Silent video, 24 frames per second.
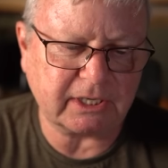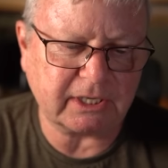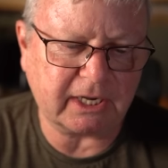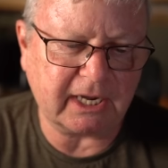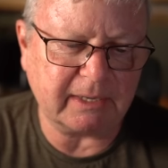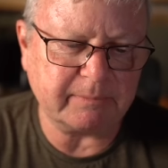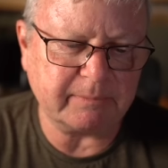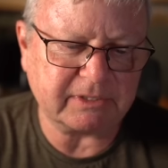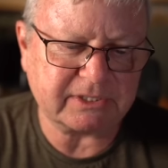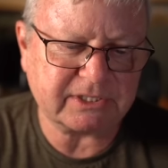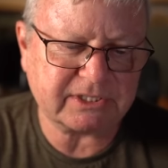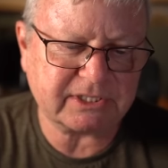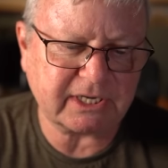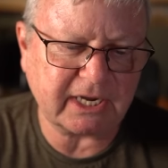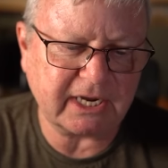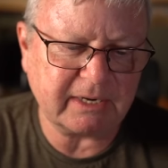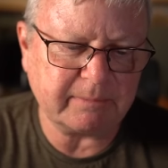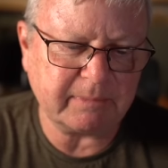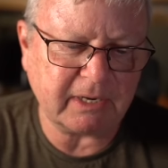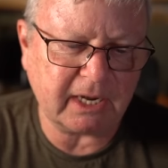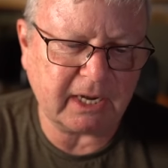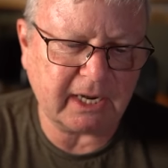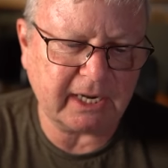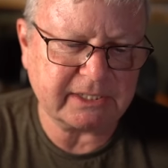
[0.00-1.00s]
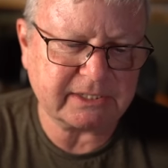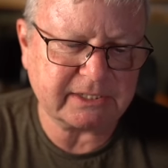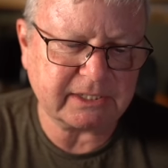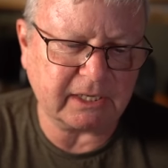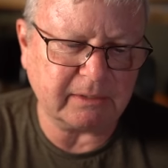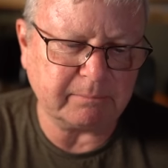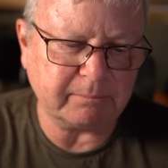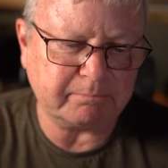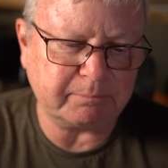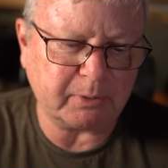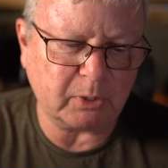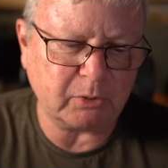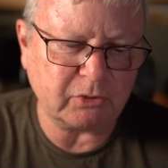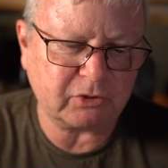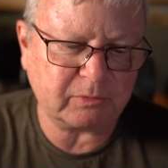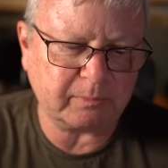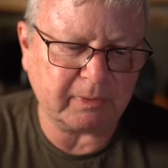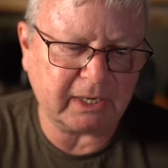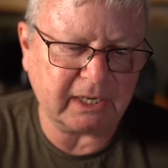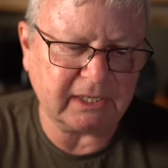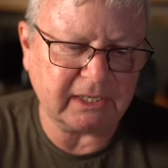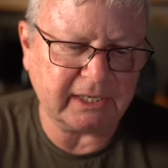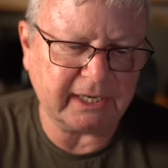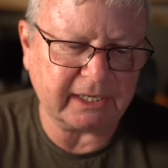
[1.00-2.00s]
I'm the same height and both
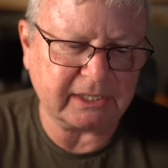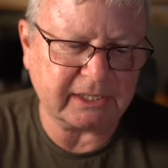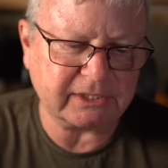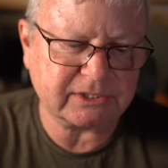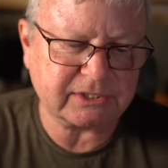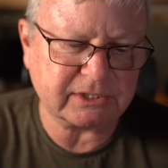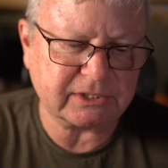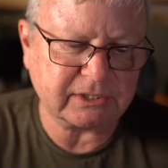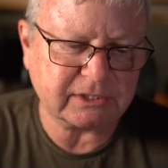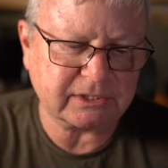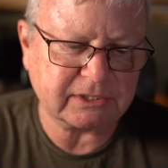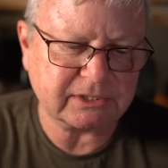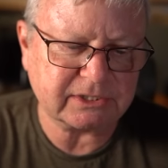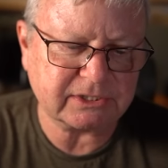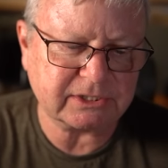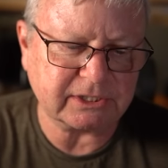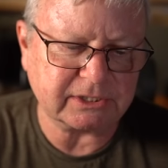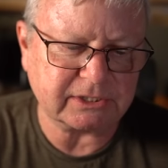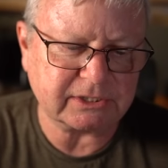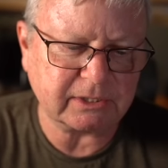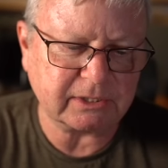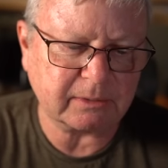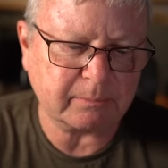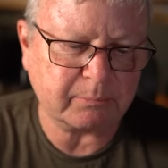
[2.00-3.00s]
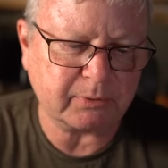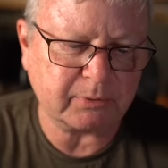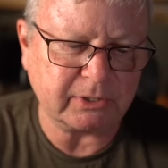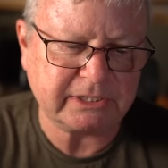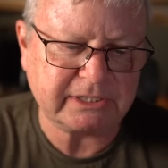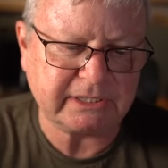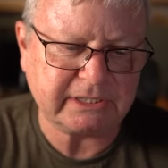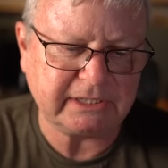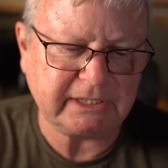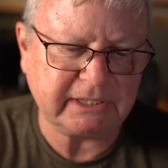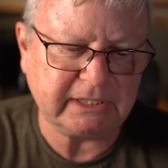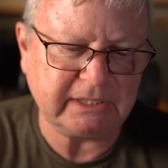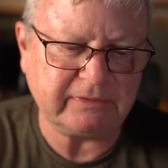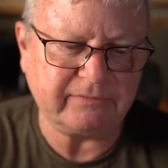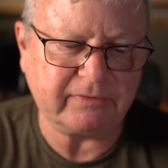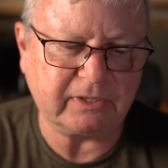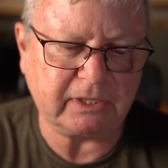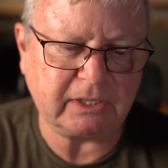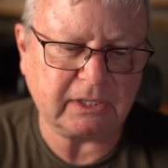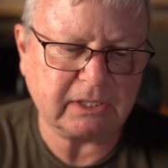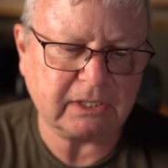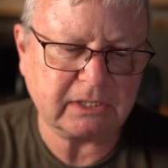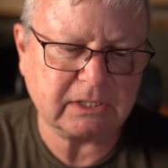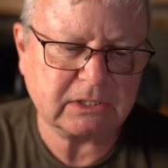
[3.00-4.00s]
my legs sit pretty
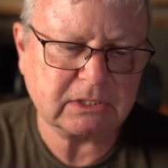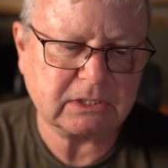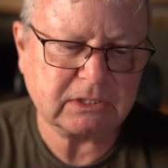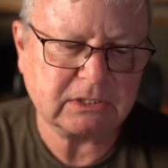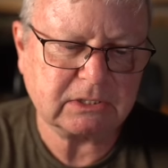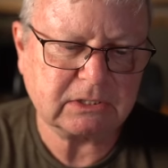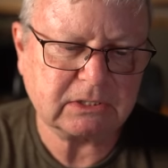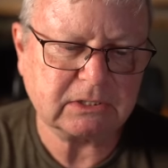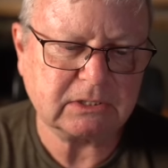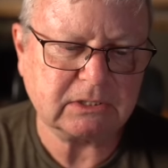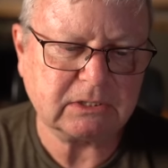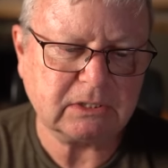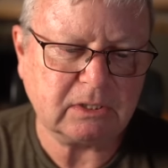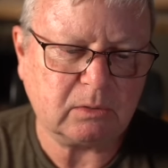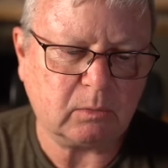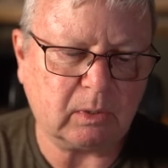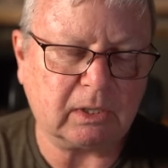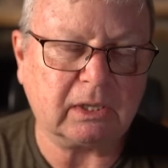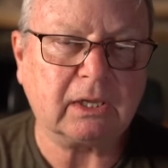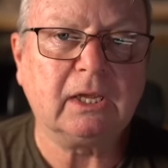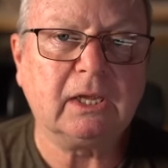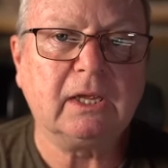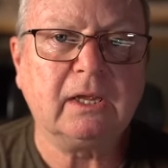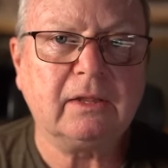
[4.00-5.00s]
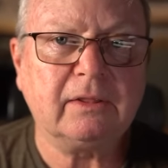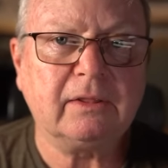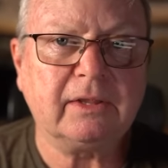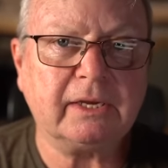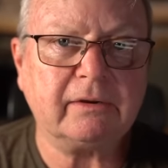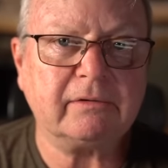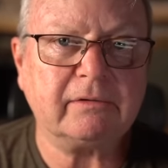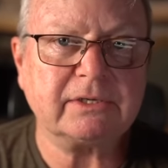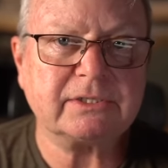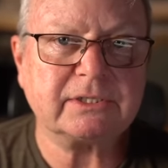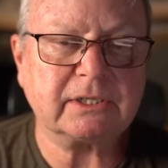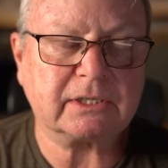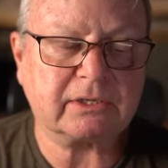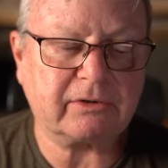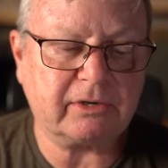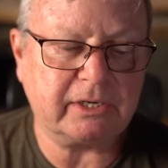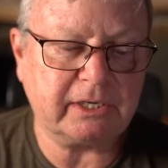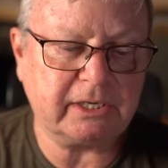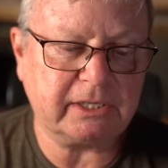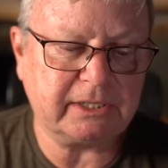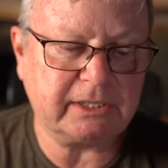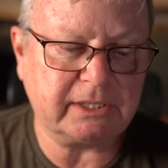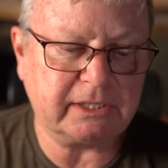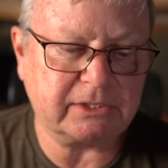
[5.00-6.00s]
even. Well, there is a
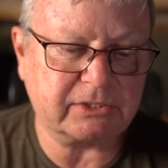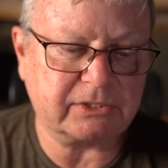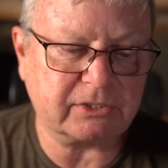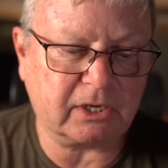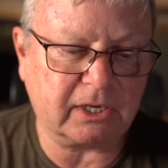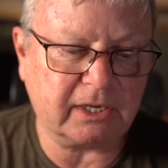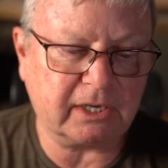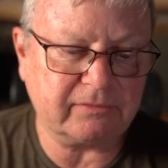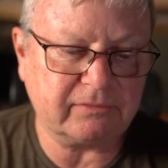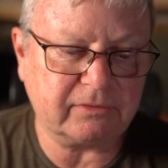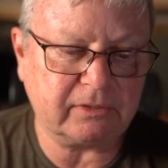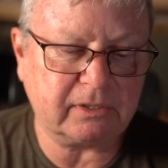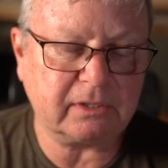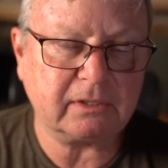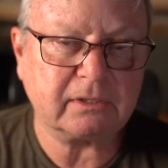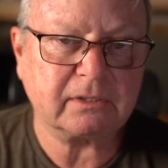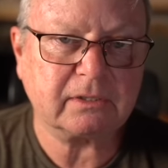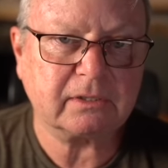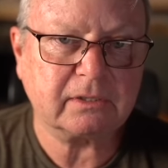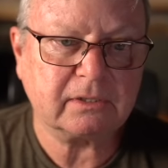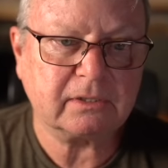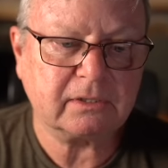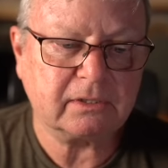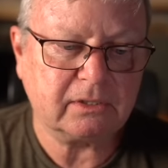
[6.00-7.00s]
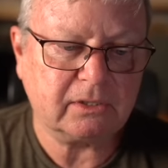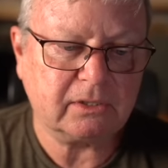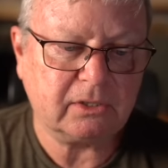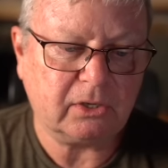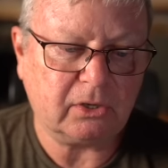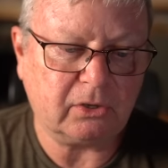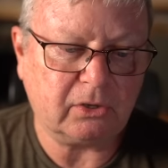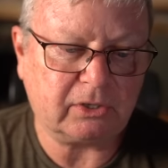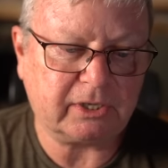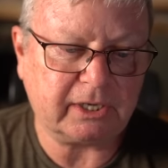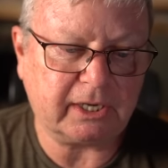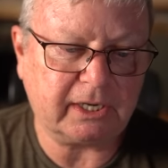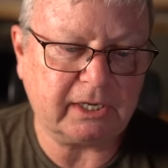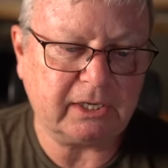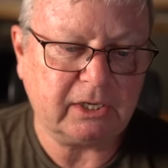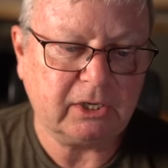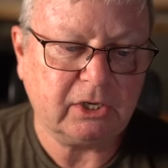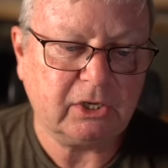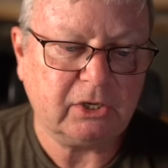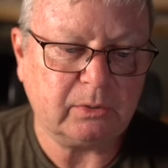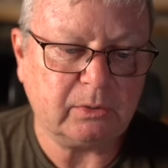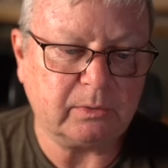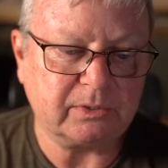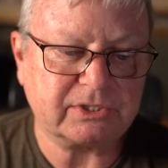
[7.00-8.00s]
Grenadier driver, okay,
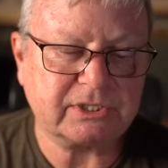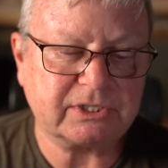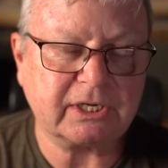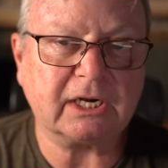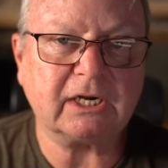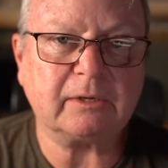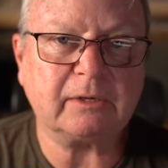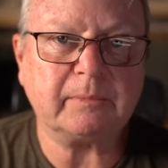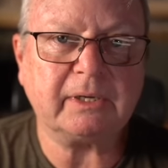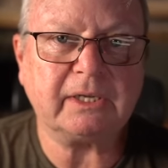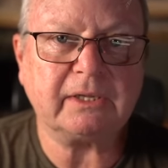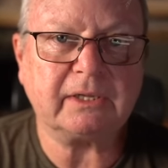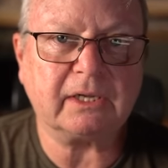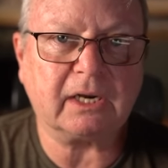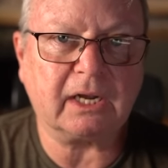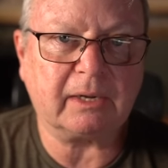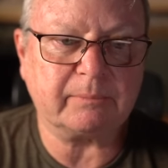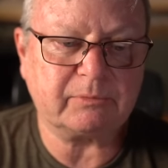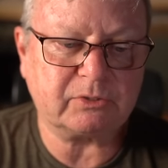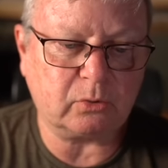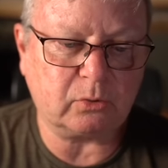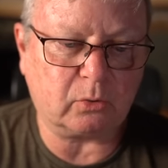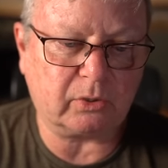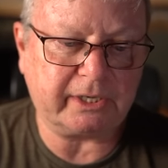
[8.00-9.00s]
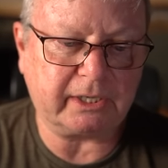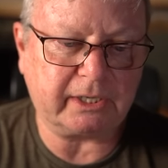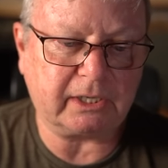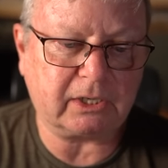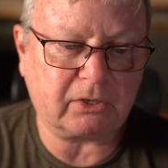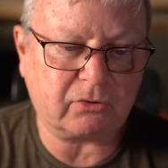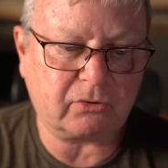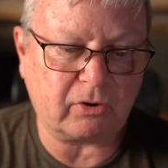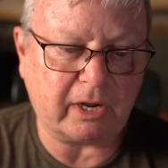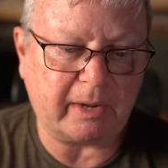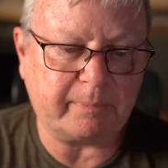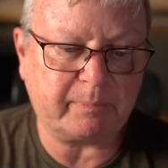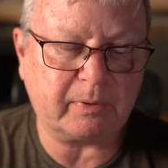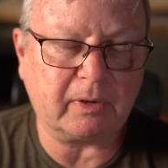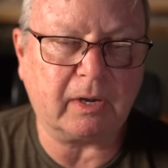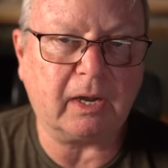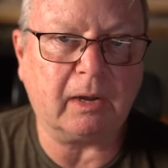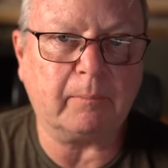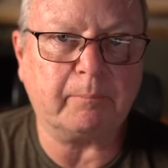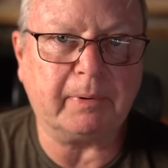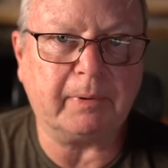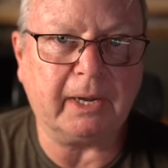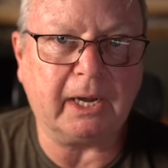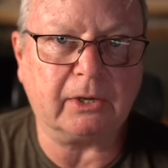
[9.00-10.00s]
who is telling me that I'm talking crap
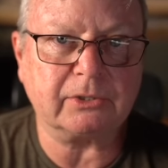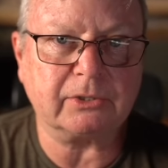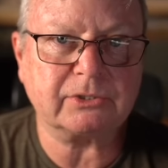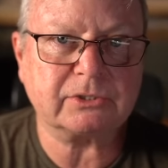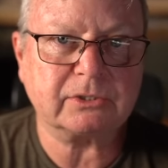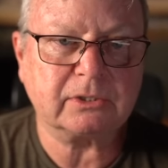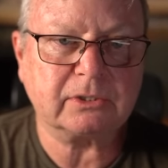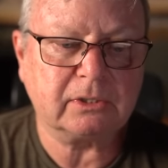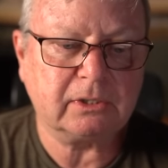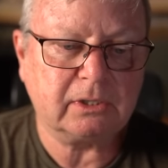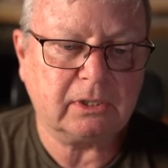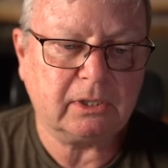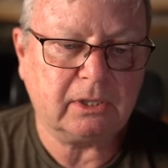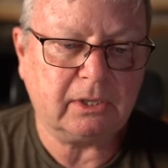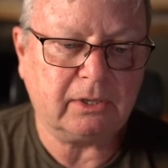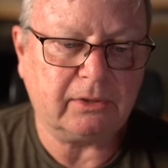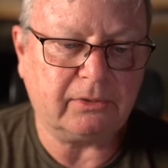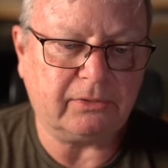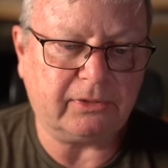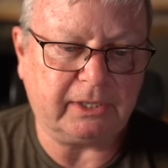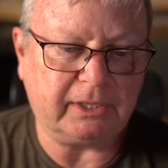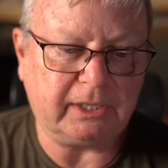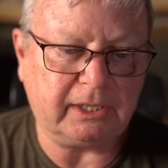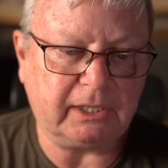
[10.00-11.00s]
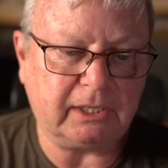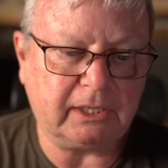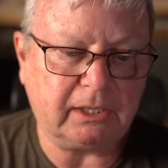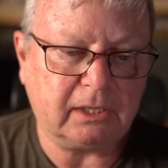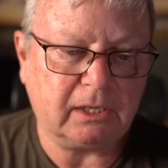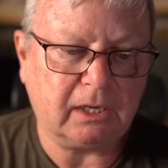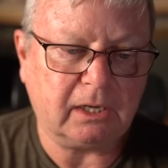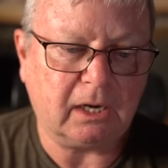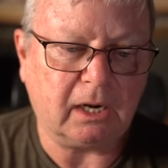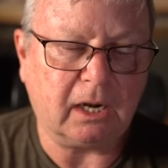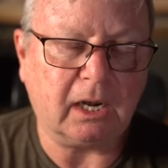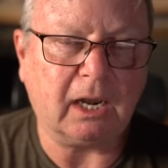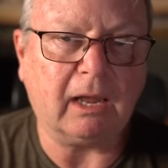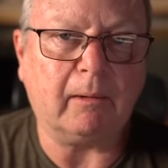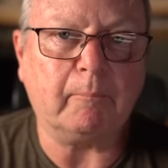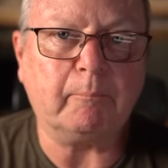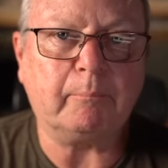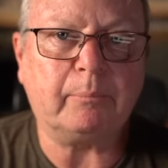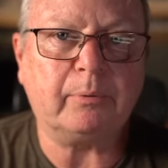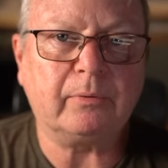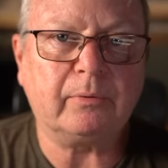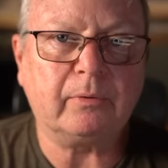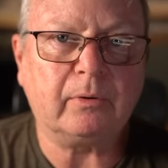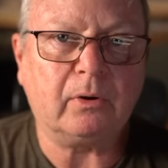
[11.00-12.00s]
about the
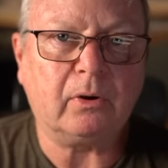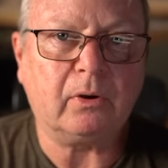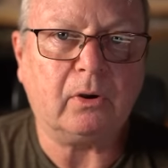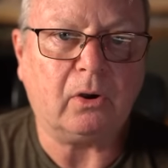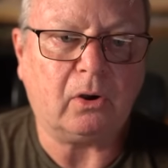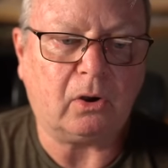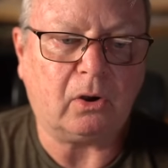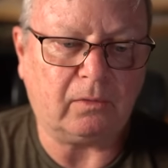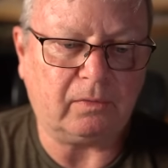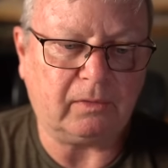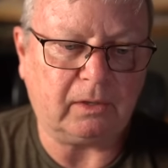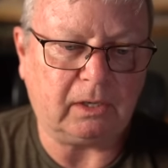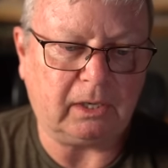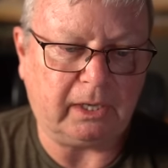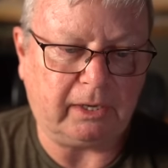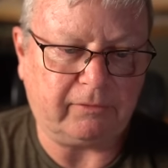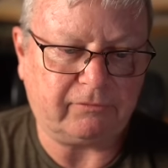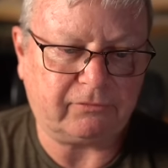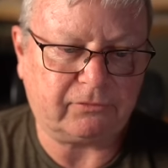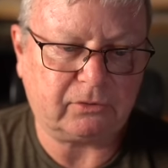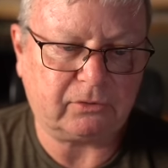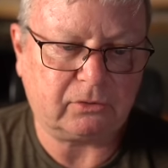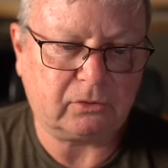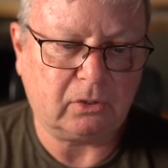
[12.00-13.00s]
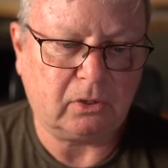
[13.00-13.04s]
lump on the left.